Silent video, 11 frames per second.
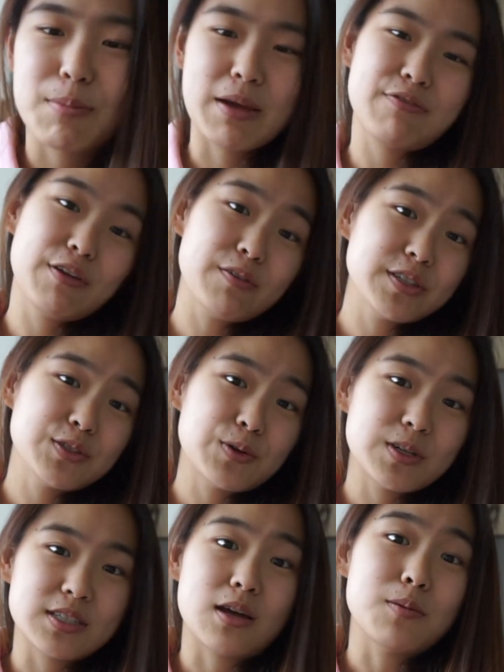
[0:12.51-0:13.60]
my favorite
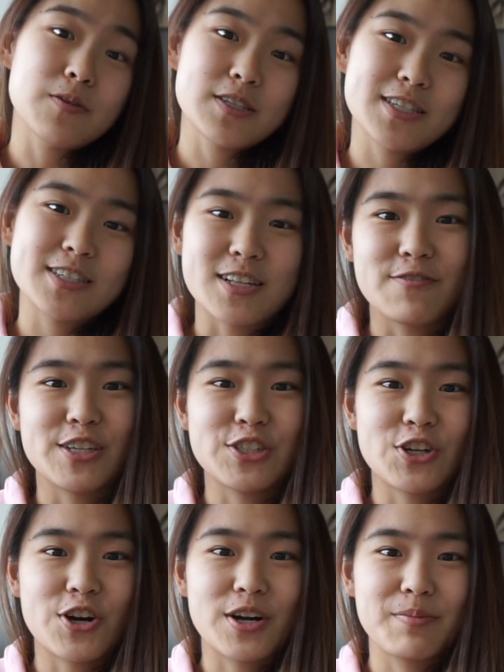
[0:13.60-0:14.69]
store is obviously
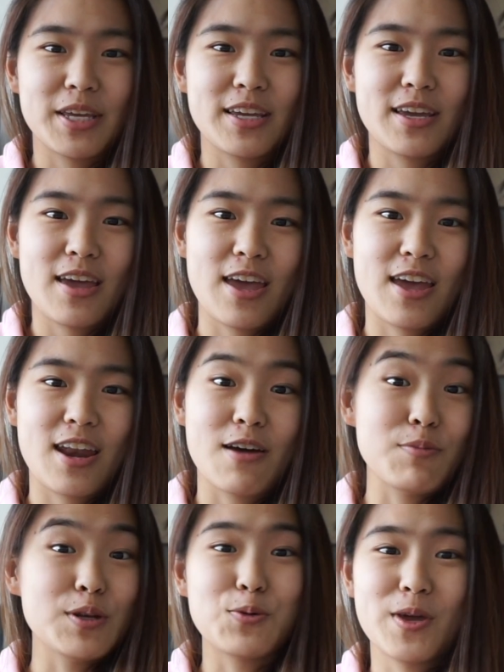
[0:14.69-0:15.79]
Salvation Army and
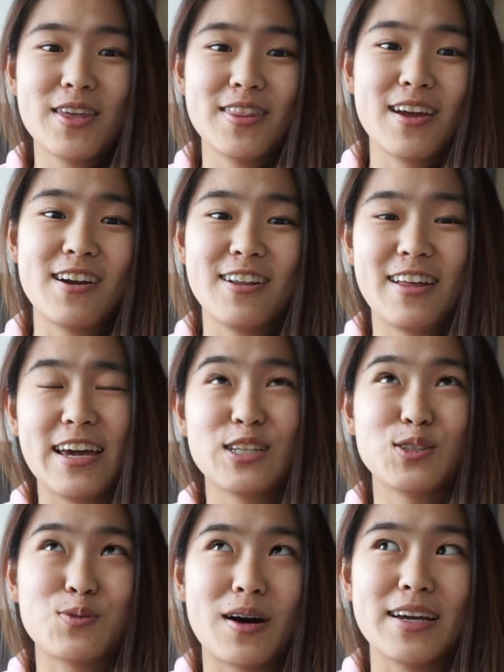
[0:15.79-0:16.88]
I've been going there
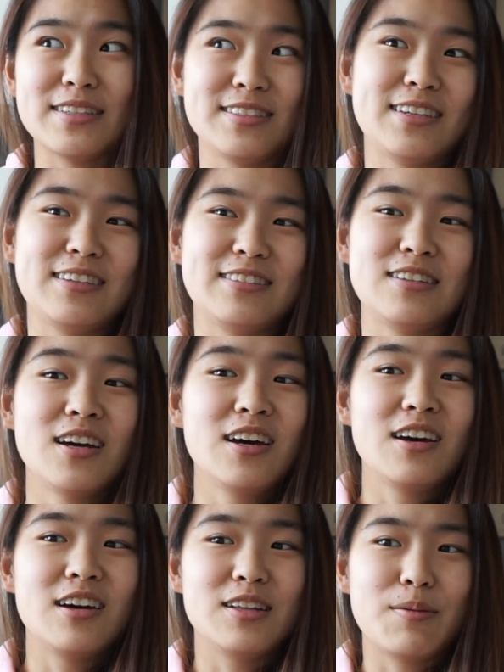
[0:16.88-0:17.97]
like twice in
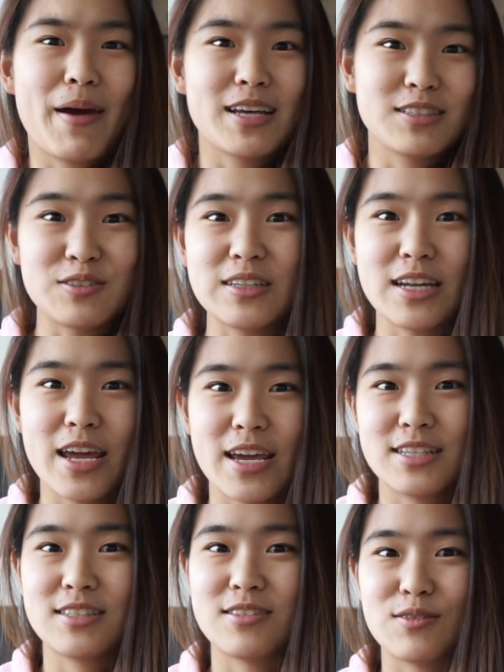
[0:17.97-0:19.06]
the past three
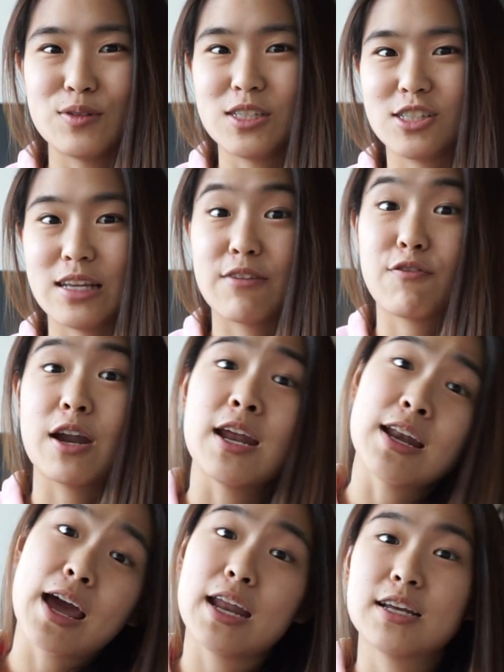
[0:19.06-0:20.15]
days which is like
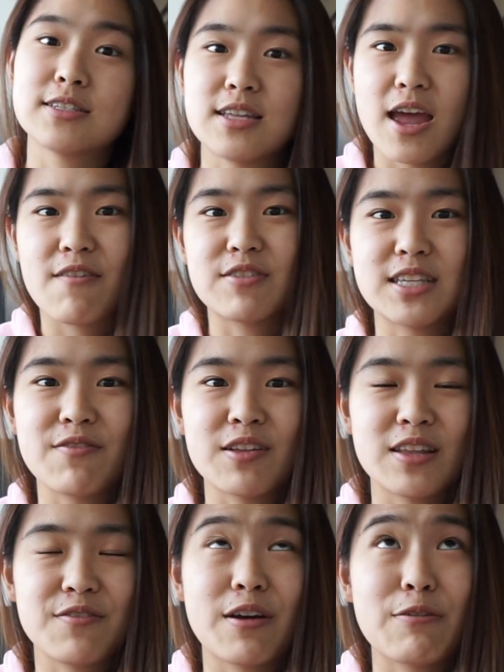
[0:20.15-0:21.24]
Friday night because they have a
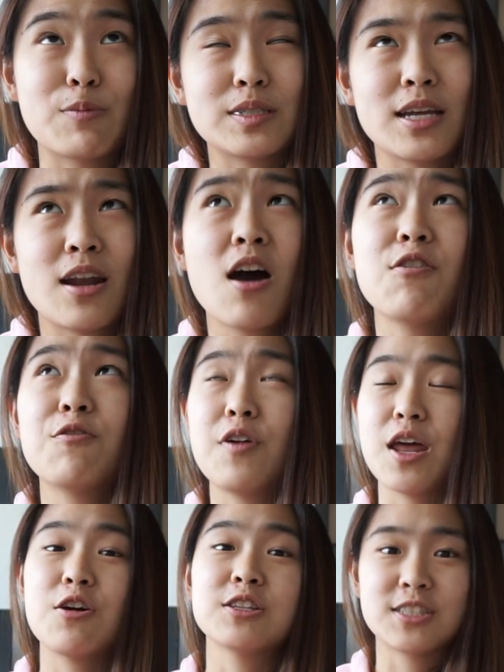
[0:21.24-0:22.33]
75% off
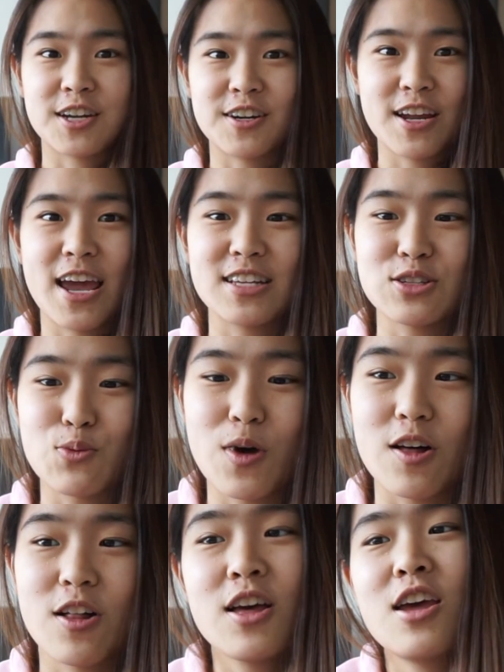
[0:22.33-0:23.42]
and on Saturday as
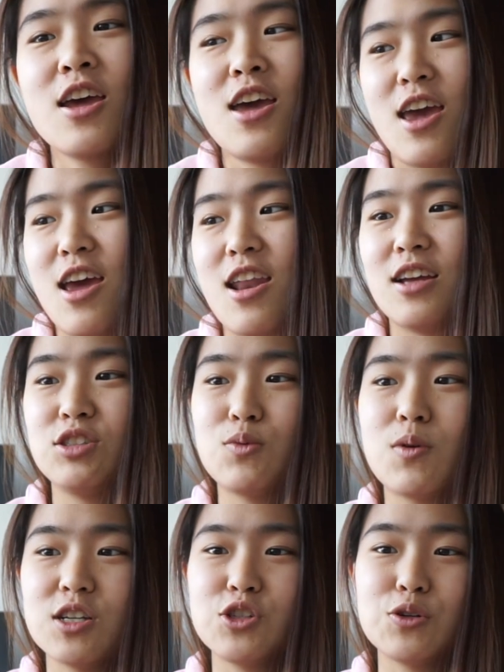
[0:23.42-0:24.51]
well and I just
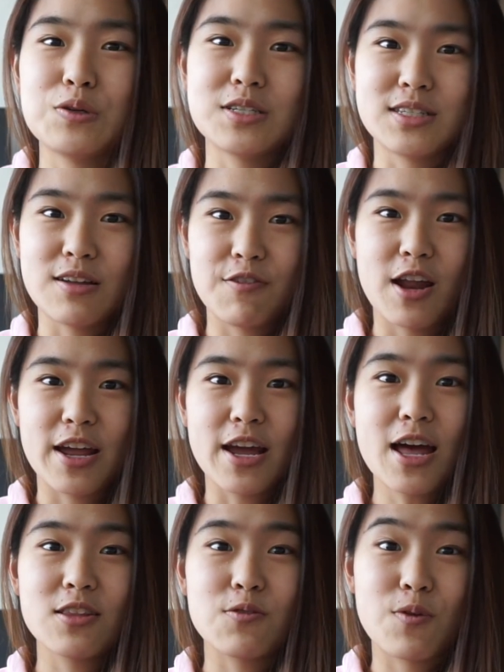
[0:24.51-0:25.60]
want to show you the stuff that I
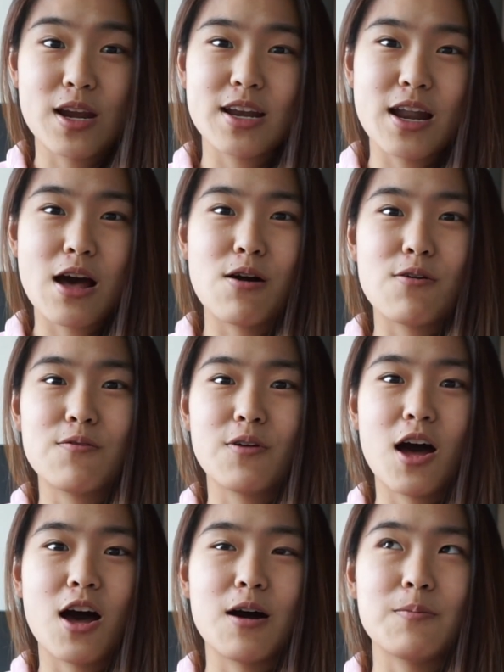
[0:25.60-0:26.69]
got right now
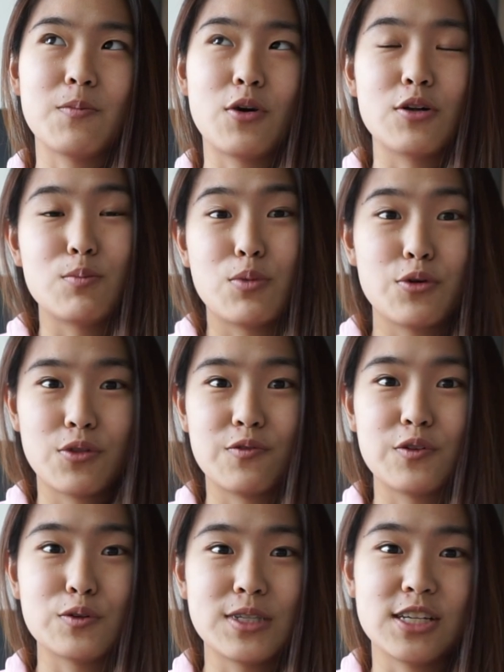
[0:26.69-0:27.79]
um, on both of
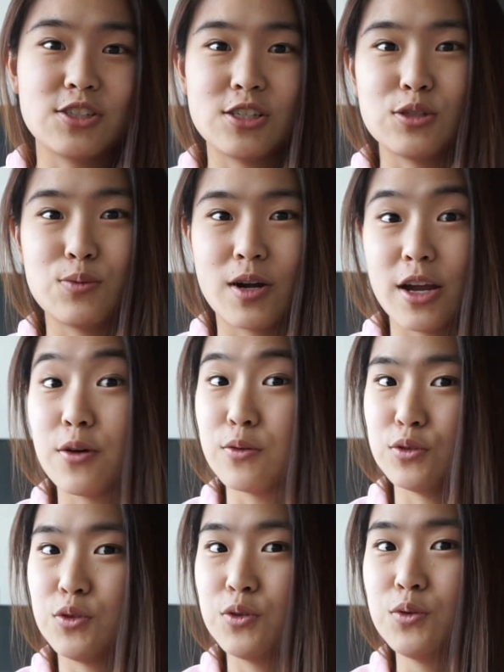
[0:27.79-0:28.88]
those sessions where I go
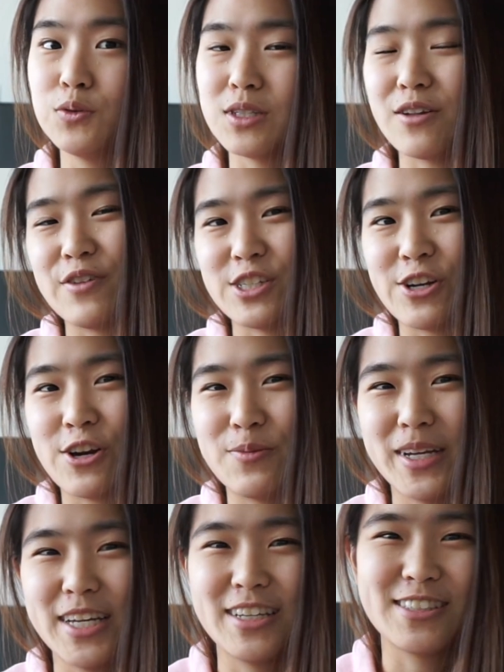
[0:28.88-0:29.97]
to Salvation
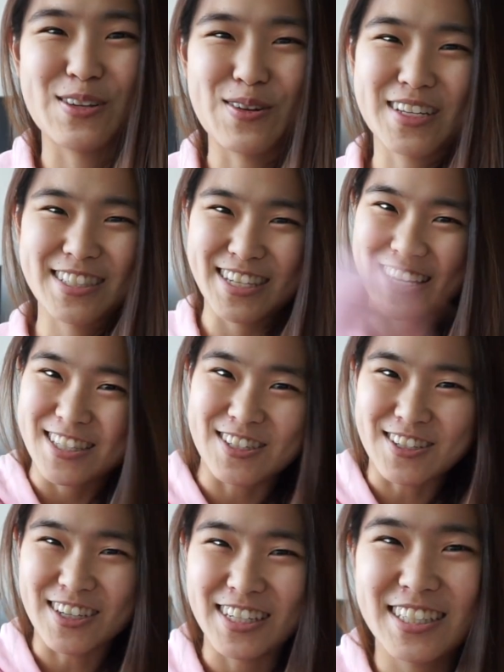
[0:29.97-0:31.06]
Army. So let's get
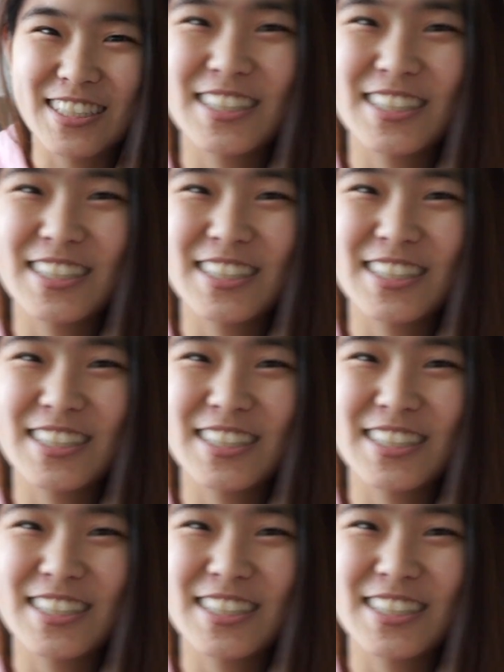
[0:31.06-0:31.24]
started.